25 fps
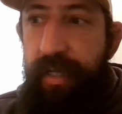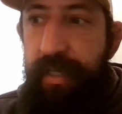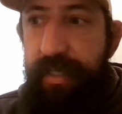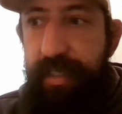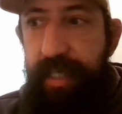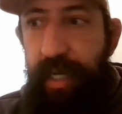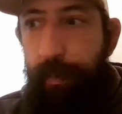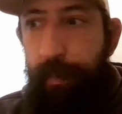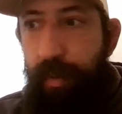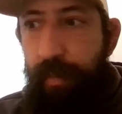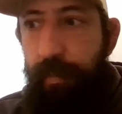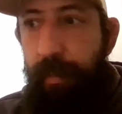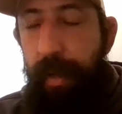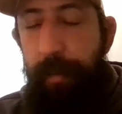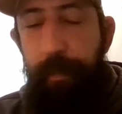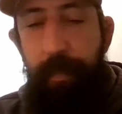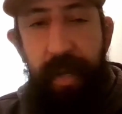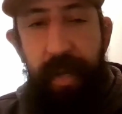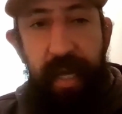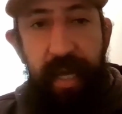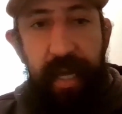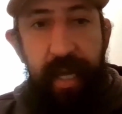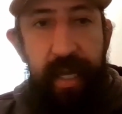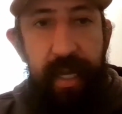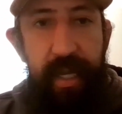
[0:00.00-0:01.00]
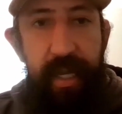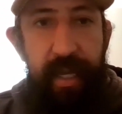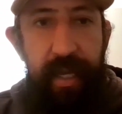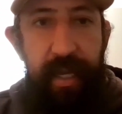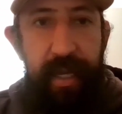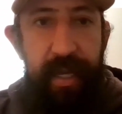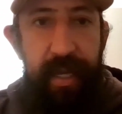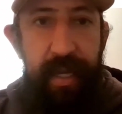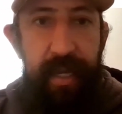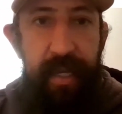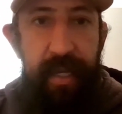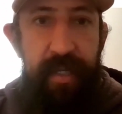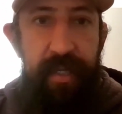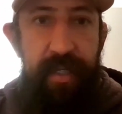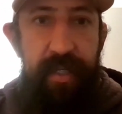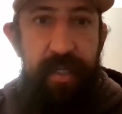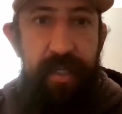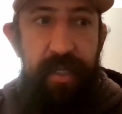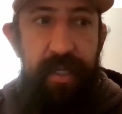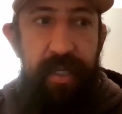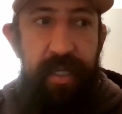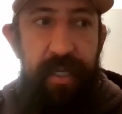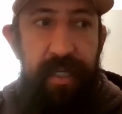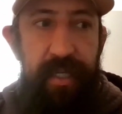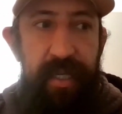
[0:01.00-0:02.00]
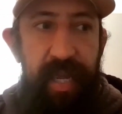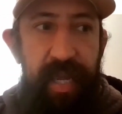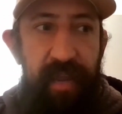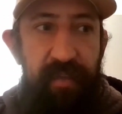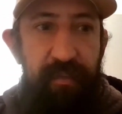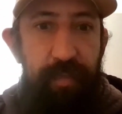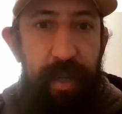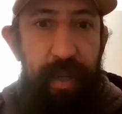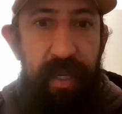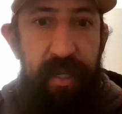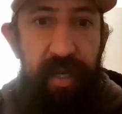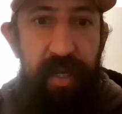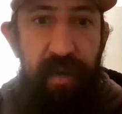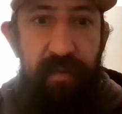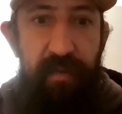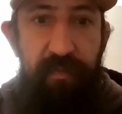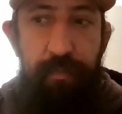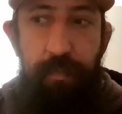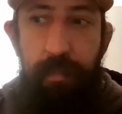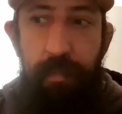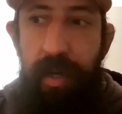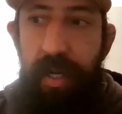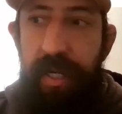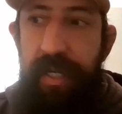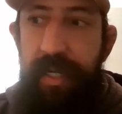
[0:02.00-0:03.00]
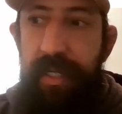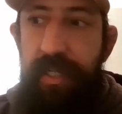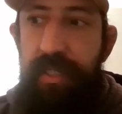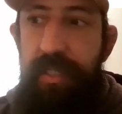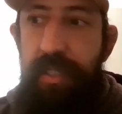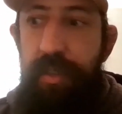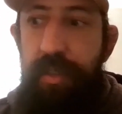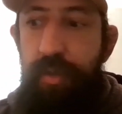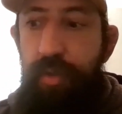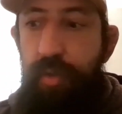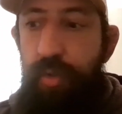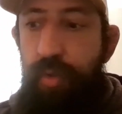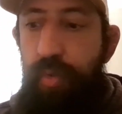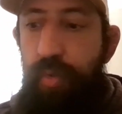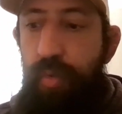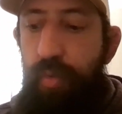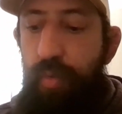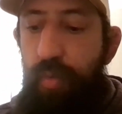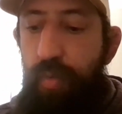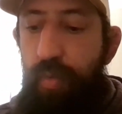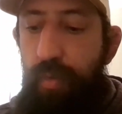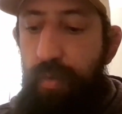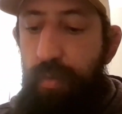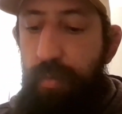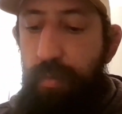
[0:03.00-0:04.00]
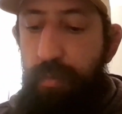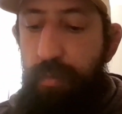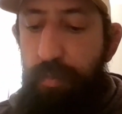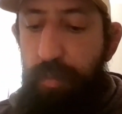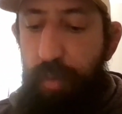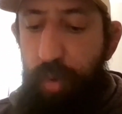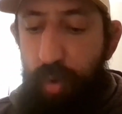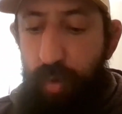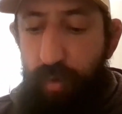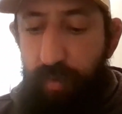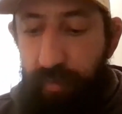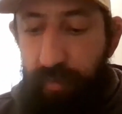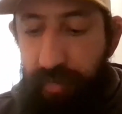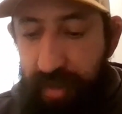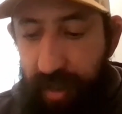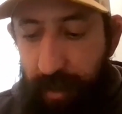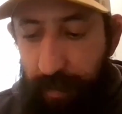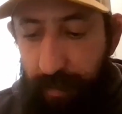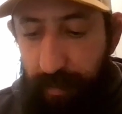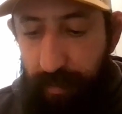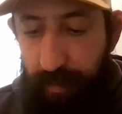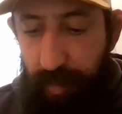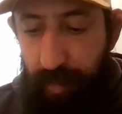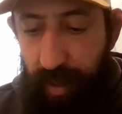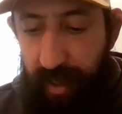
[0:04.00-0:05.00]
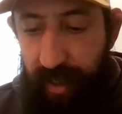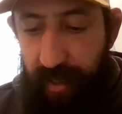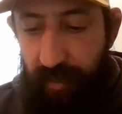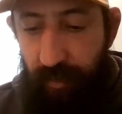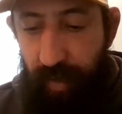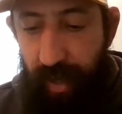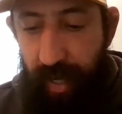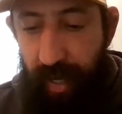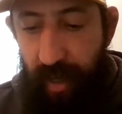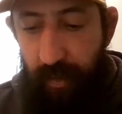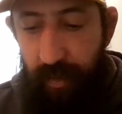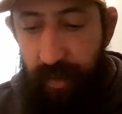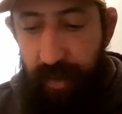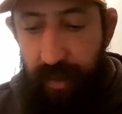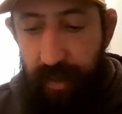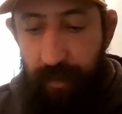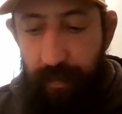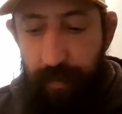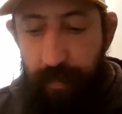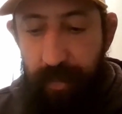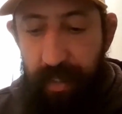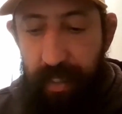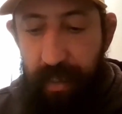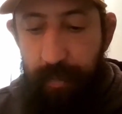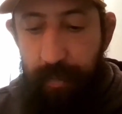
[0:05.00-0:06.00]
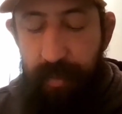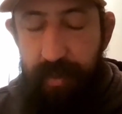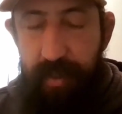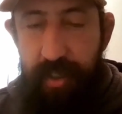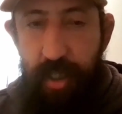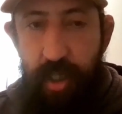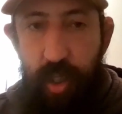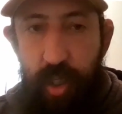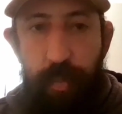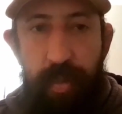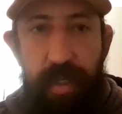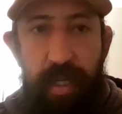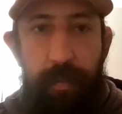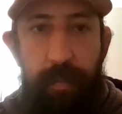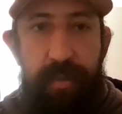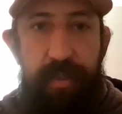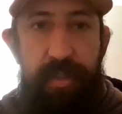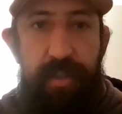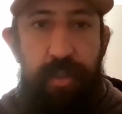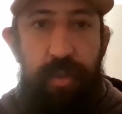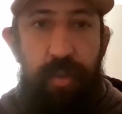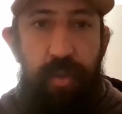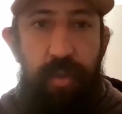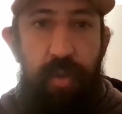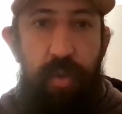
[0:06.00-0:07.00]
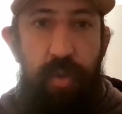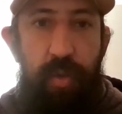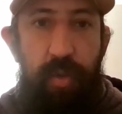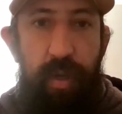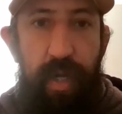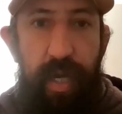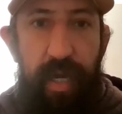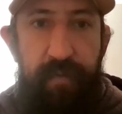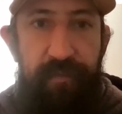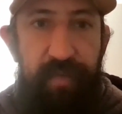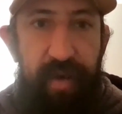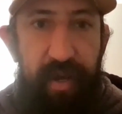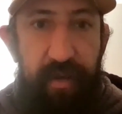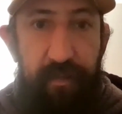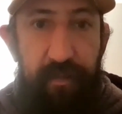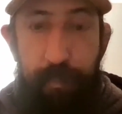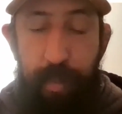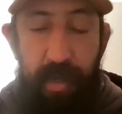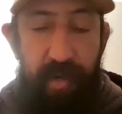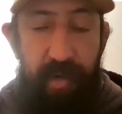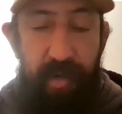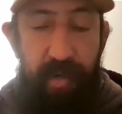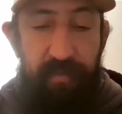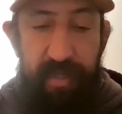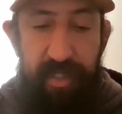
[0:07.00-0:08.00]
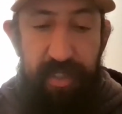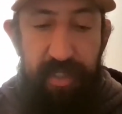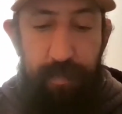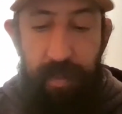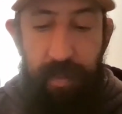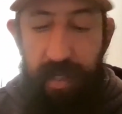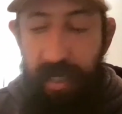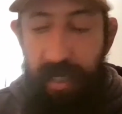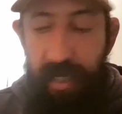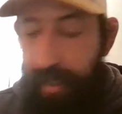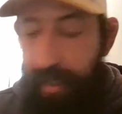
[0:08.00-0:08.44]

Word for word: it doubled my pay and it gave me enough money to move some money around and be able to open up a school. I found a perfect